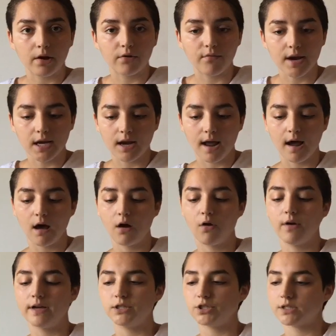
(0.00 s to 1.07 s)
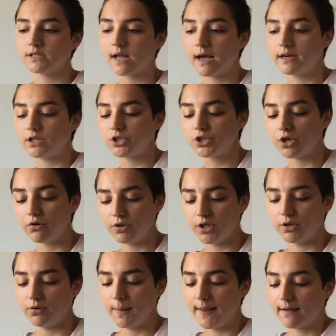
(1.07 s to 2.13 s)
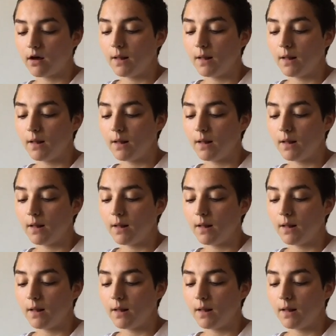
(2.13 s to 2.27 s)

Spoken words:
it right now and just kind of show you like